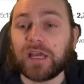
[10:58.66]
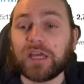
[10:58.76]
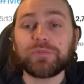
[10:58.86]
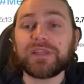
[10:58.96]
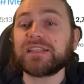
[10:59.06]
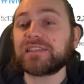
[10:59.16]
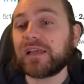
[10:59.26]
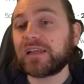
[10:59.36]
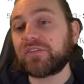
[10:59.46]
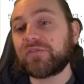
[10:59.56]
and updates
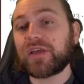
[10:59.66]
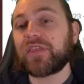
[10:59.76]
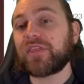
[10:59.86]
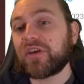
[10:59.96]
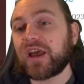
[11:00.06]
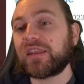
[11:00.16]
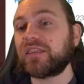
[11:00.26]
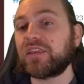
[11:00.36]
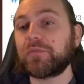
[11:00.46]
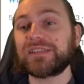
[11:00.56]
like the fact that they're
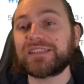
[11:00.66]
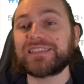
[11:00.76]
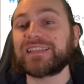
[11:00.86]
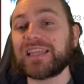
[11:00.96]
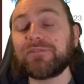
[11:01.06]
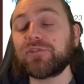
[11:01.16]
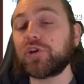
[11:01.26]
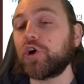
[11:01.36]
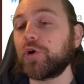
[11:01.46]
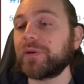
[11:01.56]
adding the ability to level
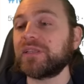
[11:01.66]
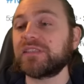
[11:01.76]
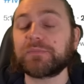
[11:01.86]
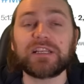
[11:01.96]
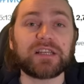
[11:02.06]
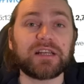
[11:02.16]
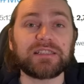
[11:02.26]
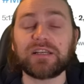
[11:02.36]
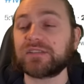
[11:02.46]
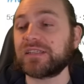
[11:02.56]
up in Space
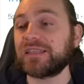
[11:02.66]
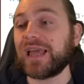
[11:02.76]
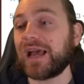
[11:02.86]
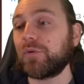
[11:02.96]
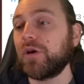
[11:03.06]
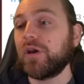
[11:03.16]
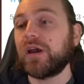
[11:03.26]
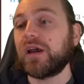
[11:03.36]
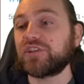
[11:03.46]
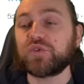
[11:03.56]
Cartels and now
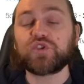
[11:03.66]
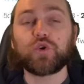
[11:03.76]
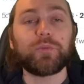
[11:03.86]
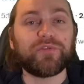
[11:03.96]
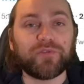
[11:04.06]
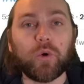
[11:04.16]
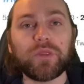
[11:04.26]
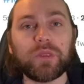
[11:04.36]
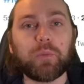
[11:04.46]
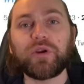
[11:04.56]
as you saw before
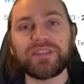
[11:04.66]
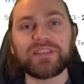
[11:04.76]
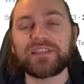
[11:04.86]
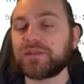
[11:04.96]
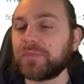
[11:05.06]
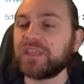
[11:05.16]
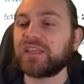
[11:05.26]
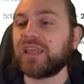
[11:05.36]
with the point system that you can